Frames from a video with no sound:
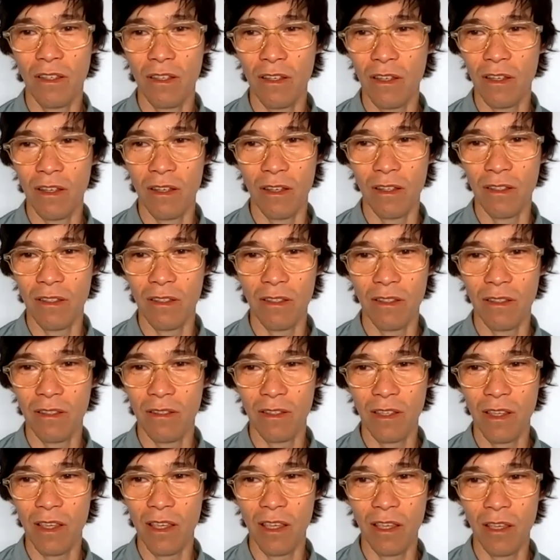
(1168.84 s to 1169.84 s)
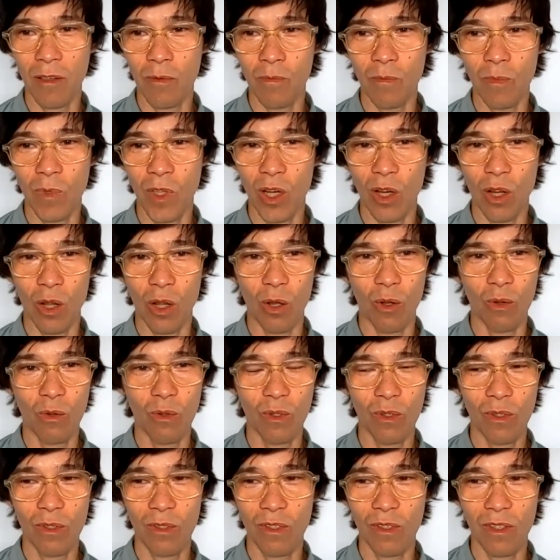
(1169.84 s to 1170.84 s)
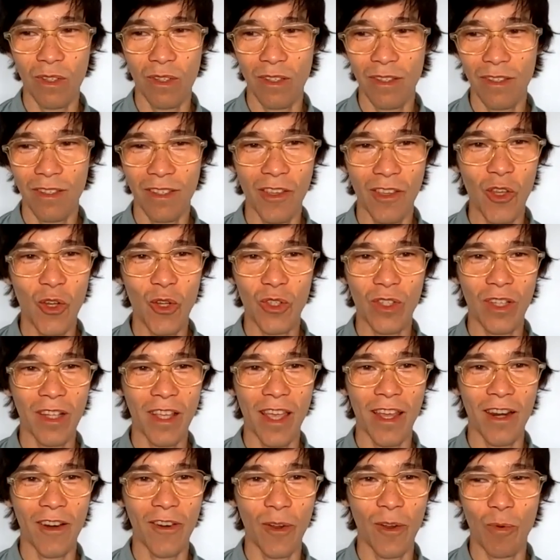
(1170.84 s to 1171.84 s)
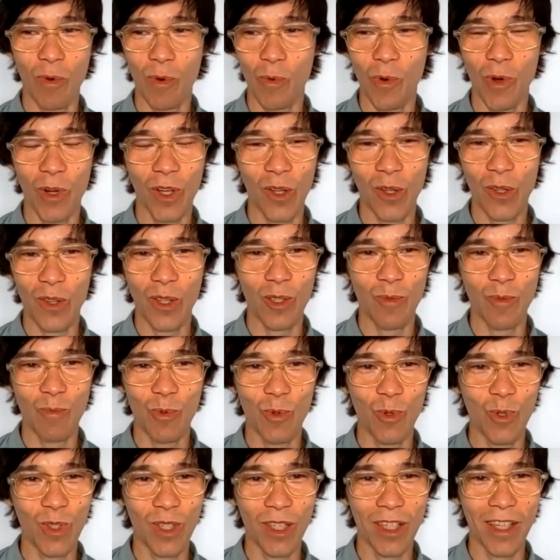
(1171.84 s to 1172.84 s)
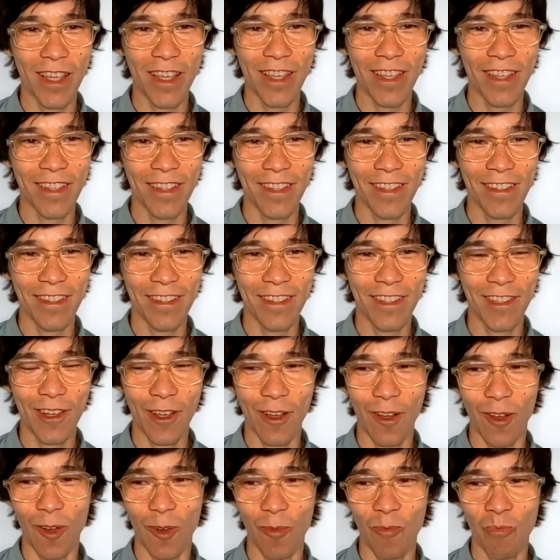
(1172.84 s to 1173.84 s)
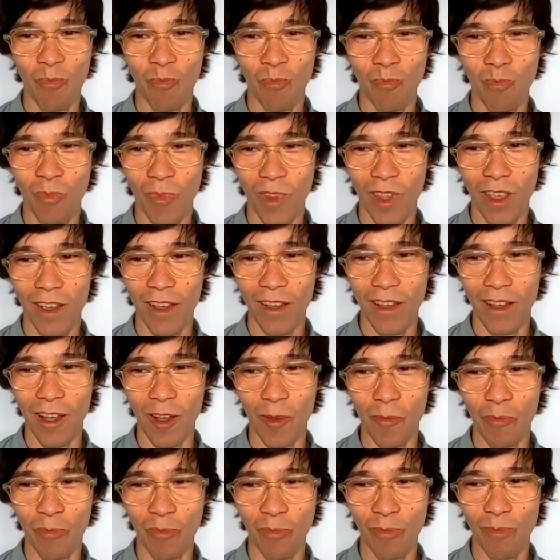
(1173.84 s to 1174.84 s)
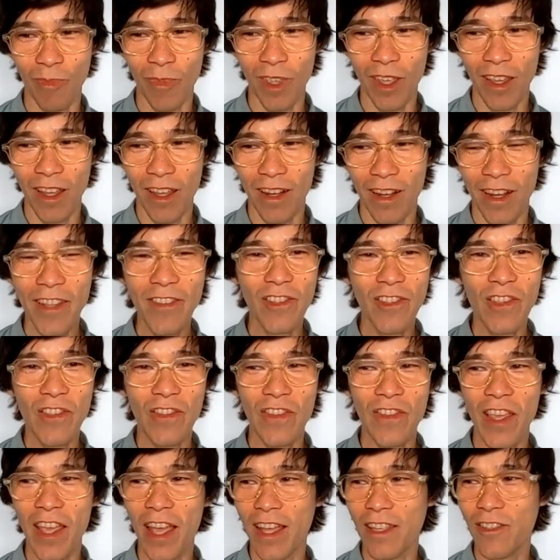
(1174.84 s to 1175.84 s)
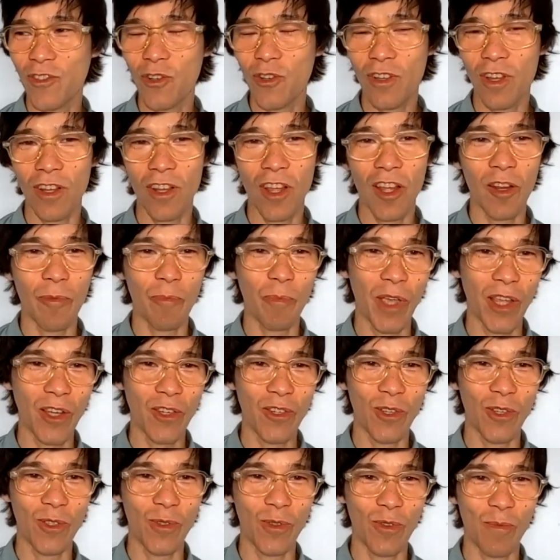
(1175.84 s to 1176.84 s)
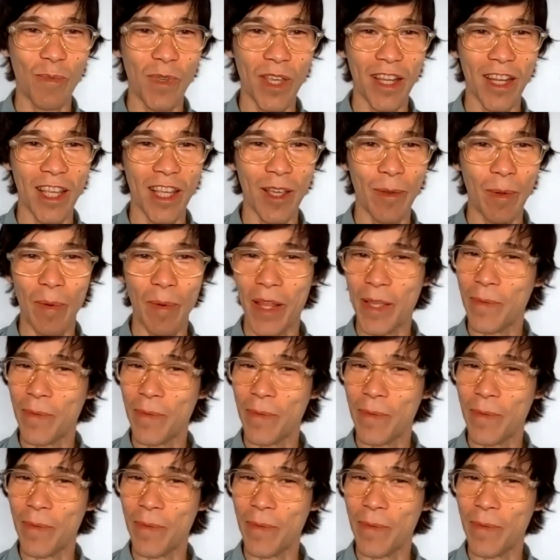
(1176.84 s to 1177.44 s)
to see him, years later, and we're working on this Bruce Lee show. Let's just say I took a lot of pictures with me and him.